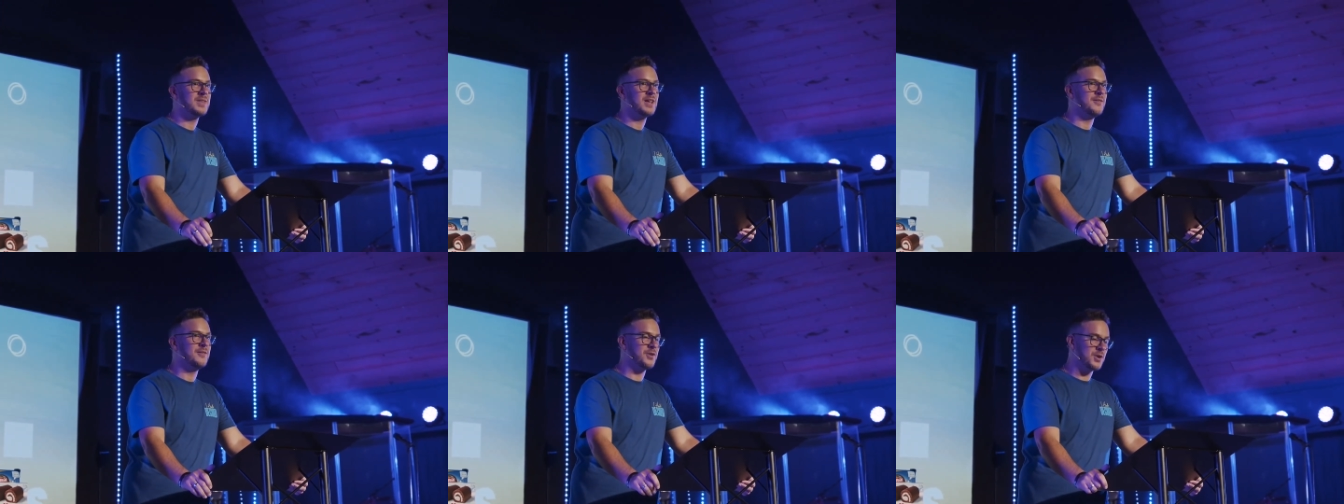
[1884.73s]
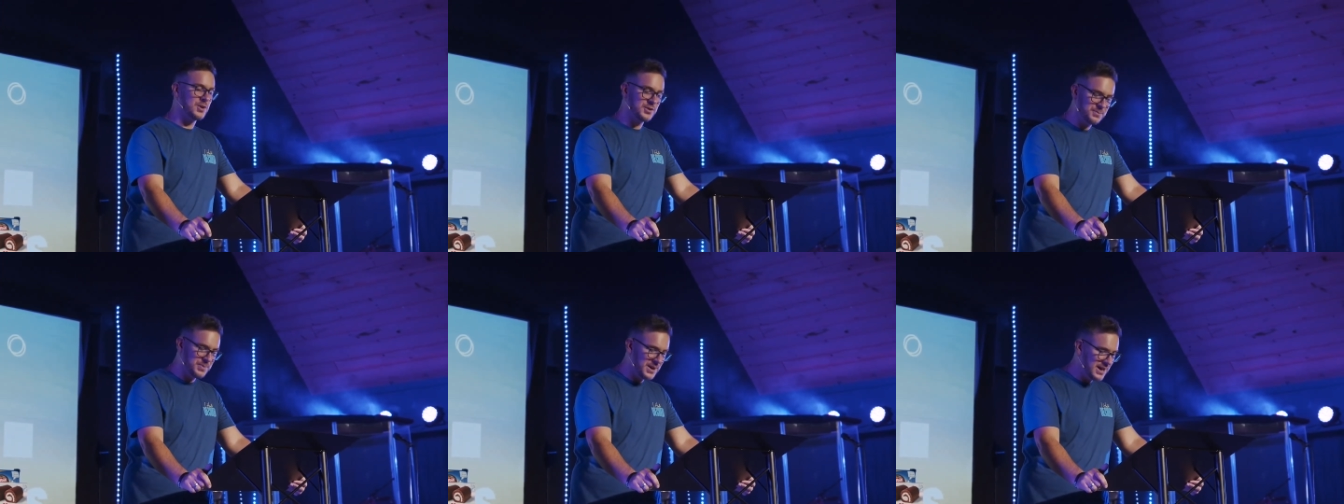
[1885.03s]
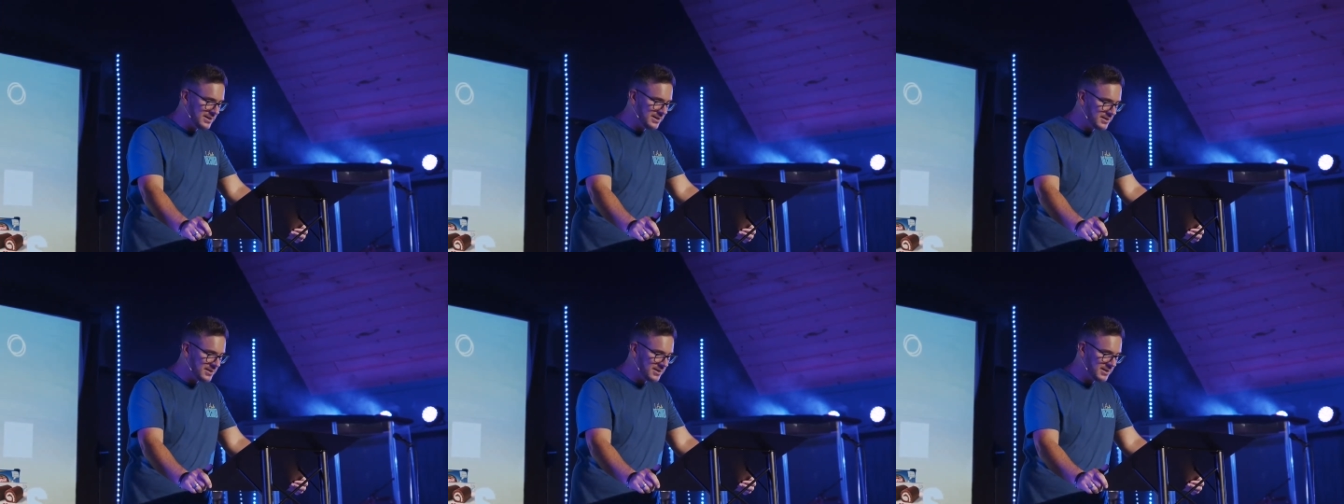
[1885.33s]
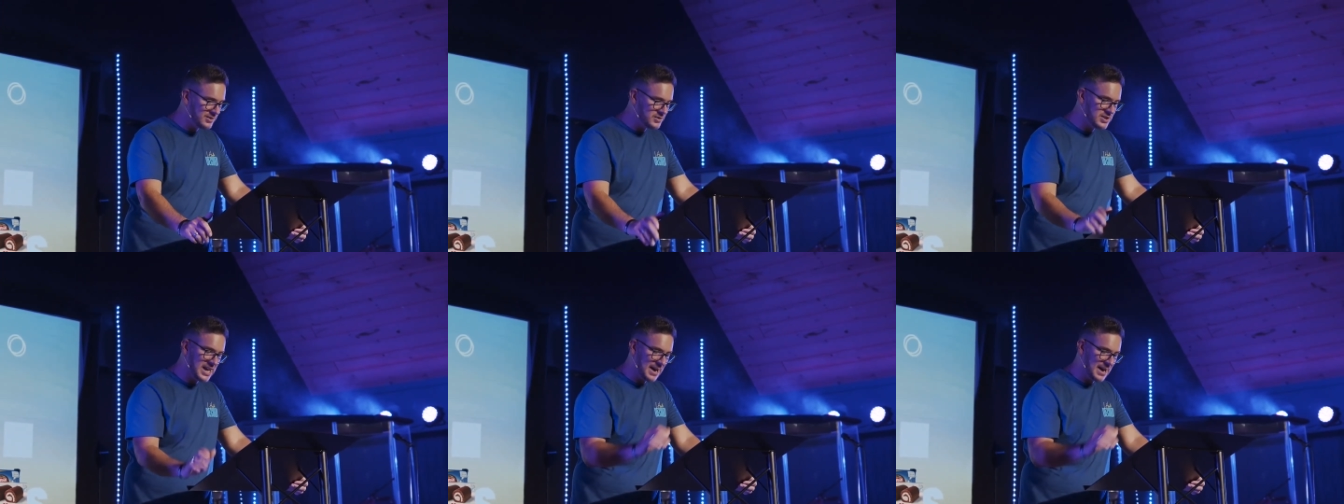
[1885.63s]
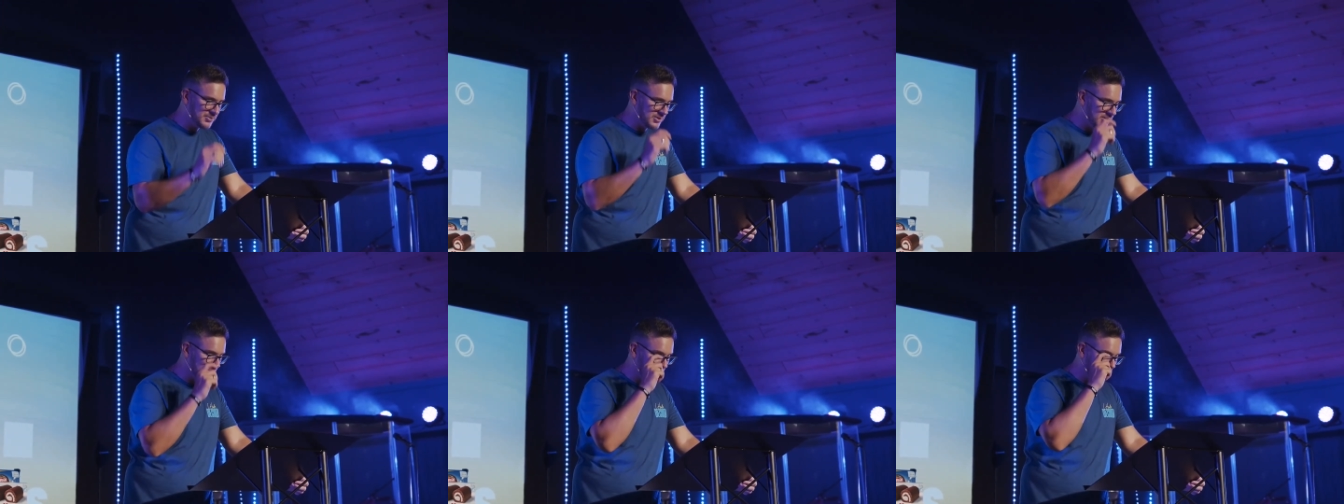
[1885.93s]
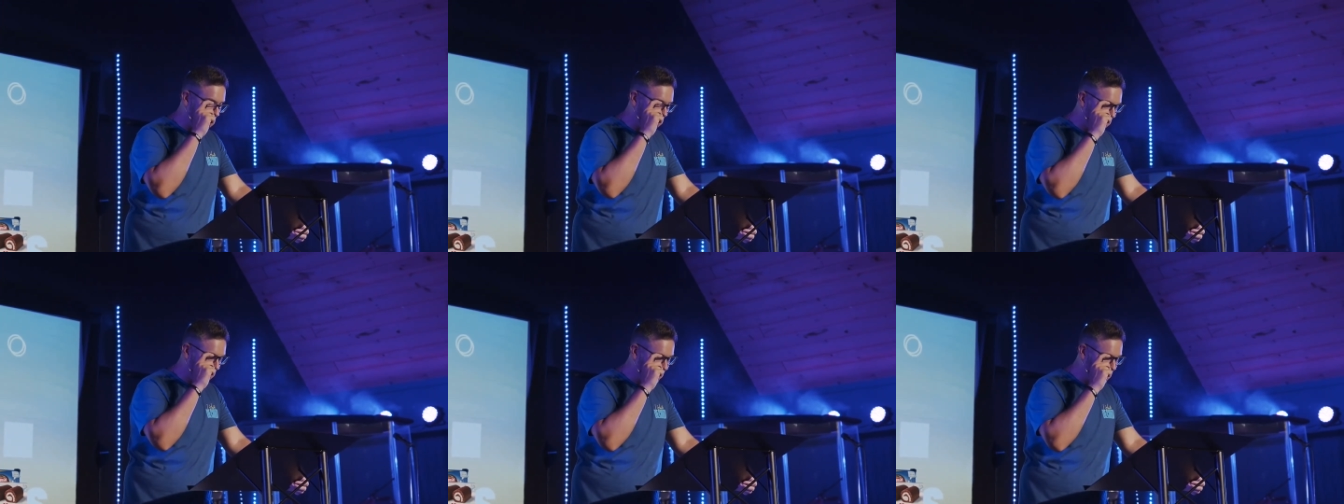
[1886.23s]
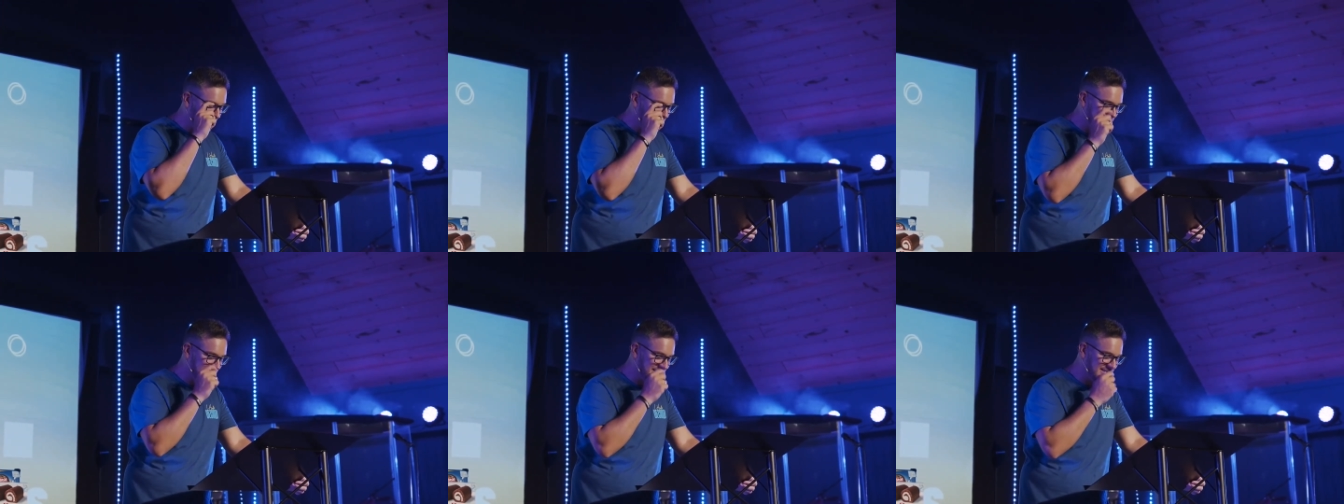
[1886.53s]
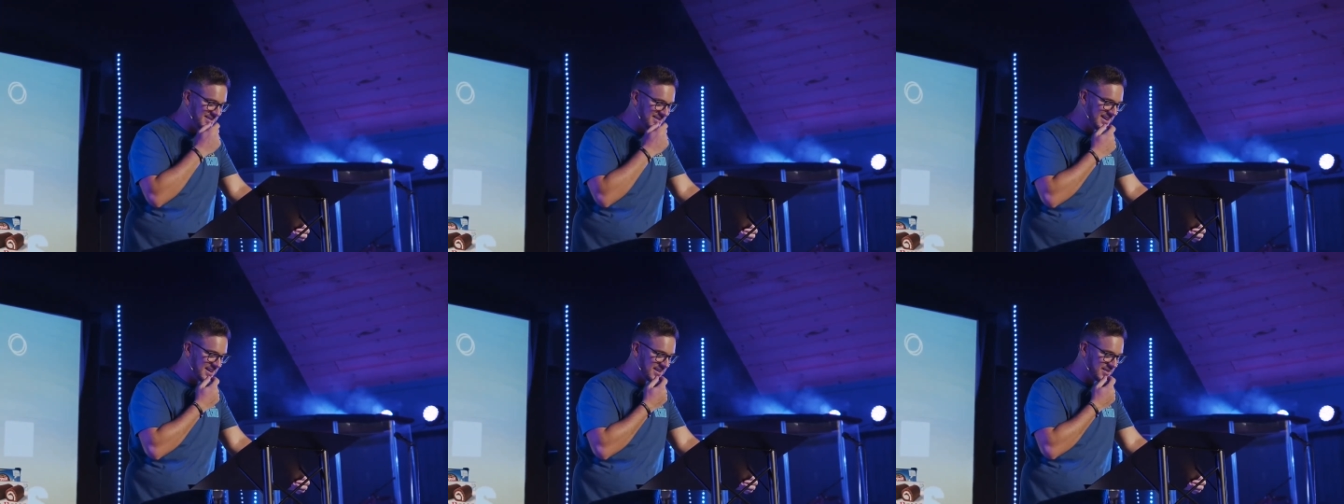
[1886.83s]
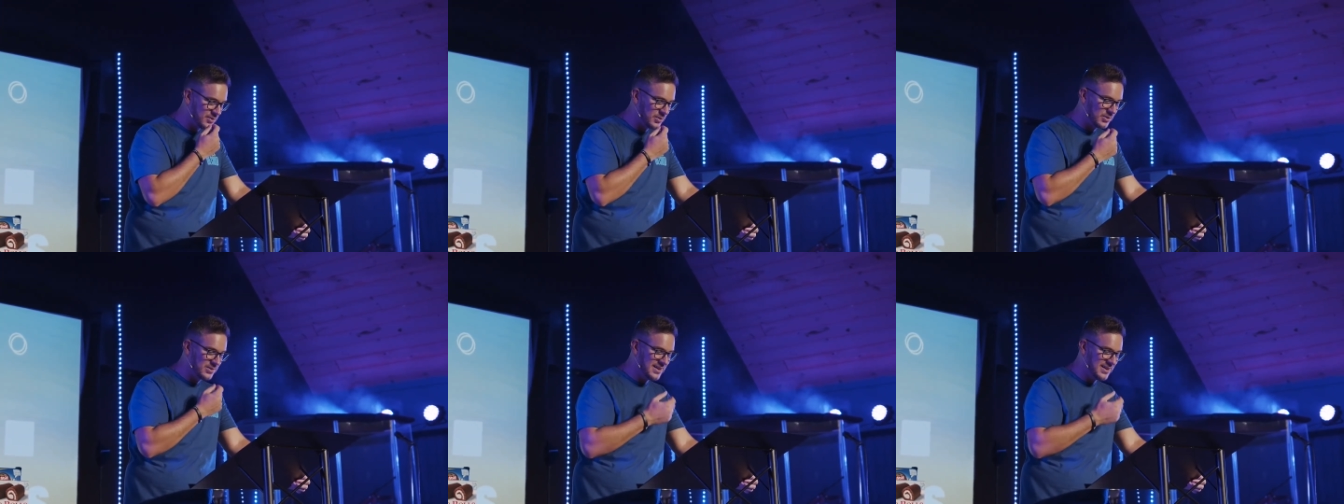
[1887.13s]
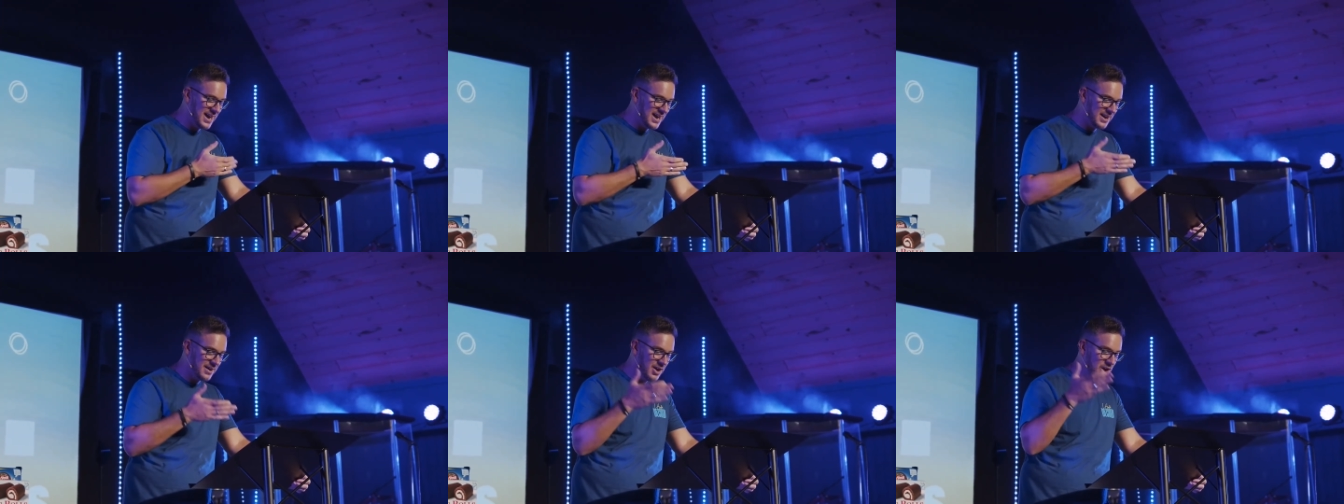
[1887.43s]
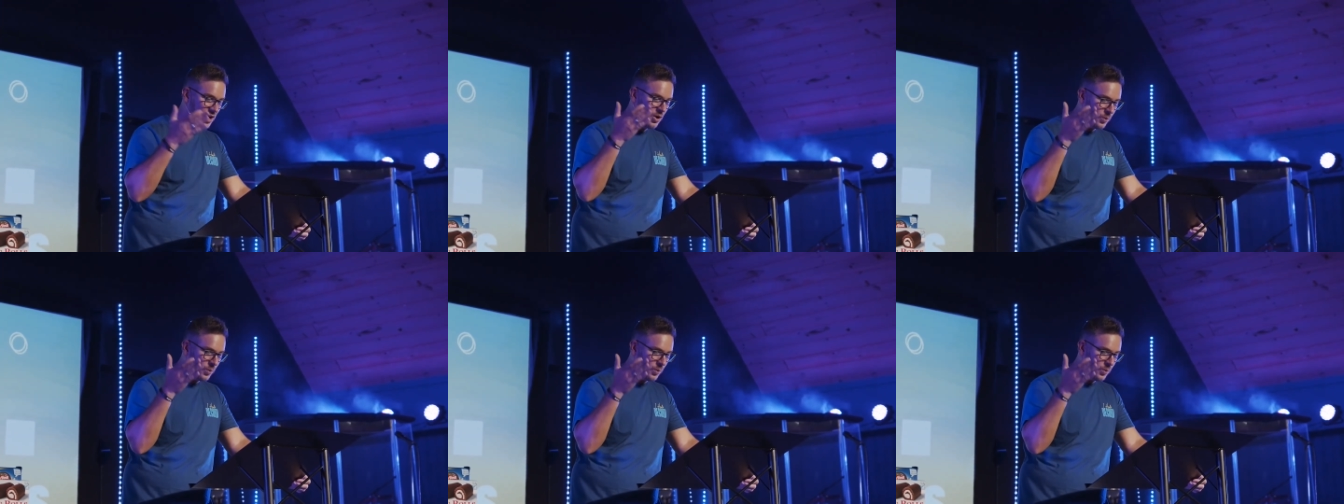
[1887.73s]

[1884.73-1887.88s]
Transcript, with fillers: 1 Peter chapter 5 verses 6 through 10,